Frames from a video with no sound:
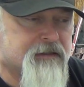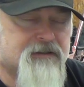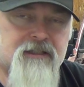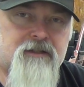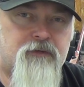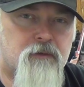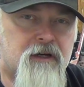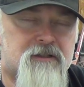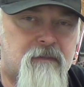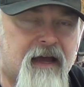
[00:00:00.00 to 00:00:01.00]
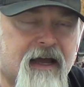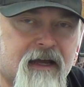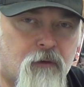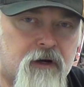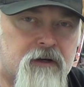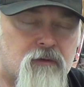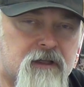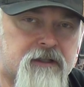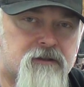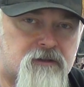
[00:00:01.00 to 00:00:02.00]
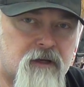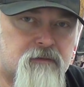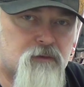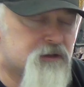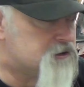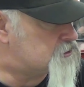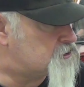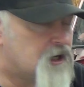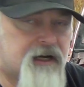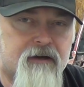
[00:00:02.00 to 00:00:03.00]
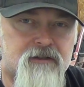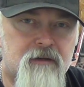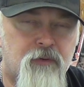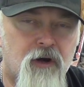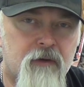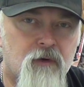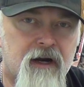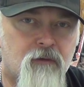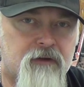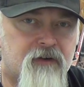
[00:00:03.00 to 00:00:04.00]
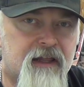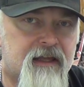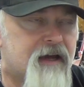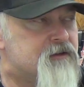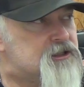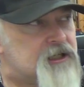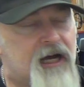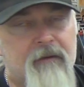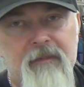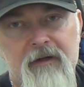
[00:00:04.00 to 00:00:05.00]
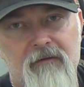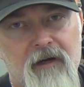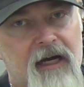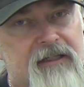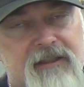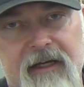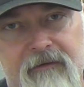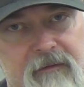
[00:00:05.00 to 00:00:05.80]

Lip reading: Just a few months back, I wanted to really do something with this truck. I was at a point where we finally have a shop and a garage, and I have the